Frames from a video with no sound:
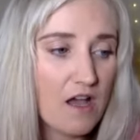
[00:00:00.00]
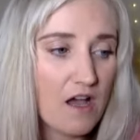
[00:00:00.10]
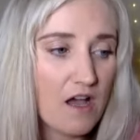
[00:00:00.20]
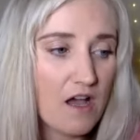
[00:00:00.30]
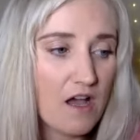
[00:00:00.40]

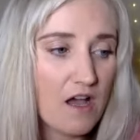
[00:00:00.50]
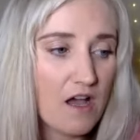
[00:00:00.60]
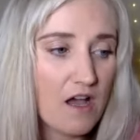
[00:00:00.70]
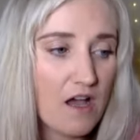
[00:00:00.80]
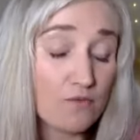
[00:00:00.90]

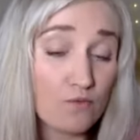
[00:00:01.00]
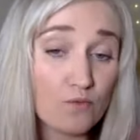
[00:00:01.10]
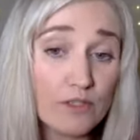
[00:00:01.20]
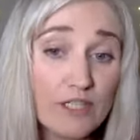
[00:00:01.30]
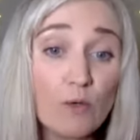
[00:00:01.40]
I'm just
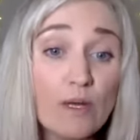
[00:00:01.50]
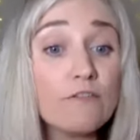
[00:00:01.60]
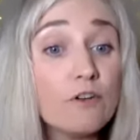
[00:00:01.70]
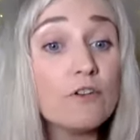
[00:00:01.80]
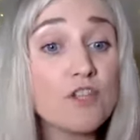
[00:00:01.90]
really
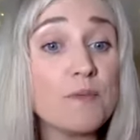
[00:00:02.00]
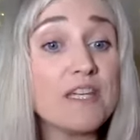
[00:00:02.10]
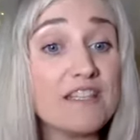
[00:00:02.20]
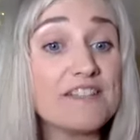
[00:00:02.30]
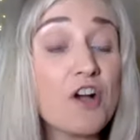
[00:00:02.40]
grateful to be
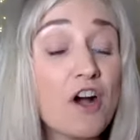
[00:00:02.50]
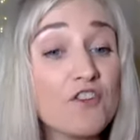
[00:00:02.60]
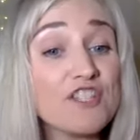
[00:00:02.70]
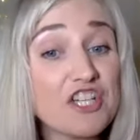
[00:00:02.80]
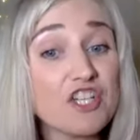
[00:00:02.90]
in these
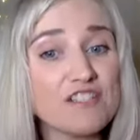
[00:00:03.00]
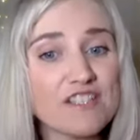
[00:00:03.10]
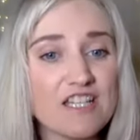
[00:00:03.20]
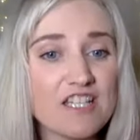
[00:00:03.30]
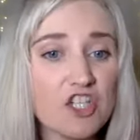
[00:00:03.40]
conversations
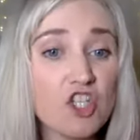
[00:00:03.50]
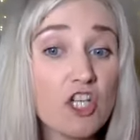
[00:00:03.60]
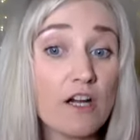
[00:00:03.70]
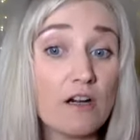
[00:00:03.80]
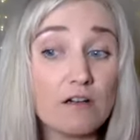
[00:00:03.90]
and to
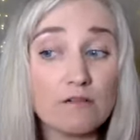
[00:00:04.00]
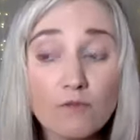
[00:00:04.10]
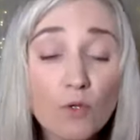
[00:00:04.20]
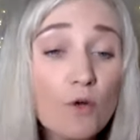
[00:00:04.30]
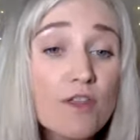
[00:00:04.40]
share
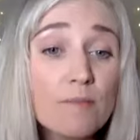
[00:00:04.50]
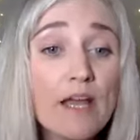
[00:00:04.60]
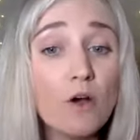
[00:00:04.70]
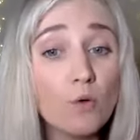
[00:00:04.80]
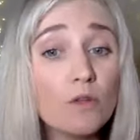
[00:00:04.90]
growth in
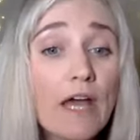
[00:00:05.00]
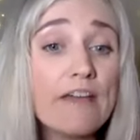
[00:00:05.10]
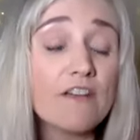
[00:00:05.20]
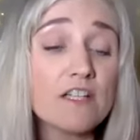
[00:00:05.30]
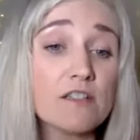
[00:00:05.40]
my own life
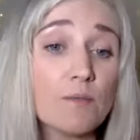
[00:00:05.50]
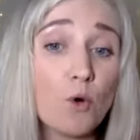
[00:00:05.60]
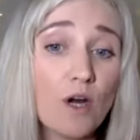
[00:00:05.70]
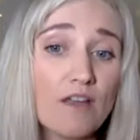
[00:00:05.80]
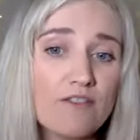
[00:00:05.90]
and to
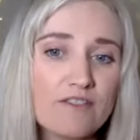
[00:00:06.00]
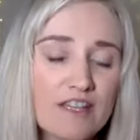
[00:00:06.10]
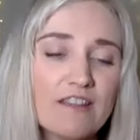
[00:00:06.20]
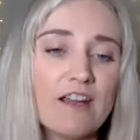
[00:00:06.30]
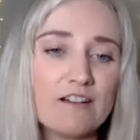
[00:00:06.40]
support others
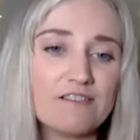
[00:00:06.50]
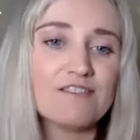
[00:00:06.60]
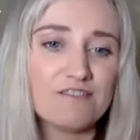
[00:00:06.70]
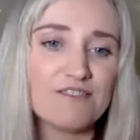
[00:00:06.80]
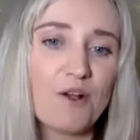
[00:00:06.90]
in
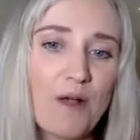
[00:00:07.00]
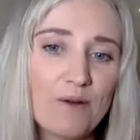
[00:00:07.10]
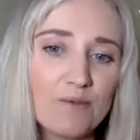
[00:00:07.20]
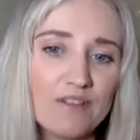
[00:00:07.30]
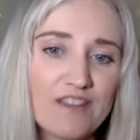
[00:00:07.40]
theirs. So I
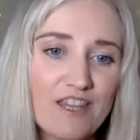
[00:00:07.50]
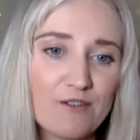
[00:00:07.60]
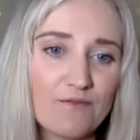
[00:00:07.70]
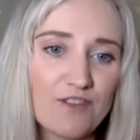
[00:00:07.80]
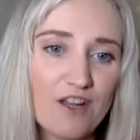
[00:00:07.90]
really thank
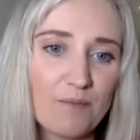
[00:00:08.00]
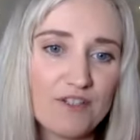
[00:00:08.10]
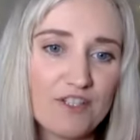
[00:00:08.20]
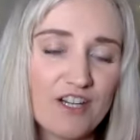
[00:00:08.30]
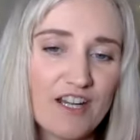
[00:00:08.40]
you for the
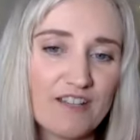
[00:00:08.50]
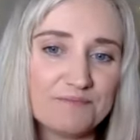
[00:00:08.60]
opportunity.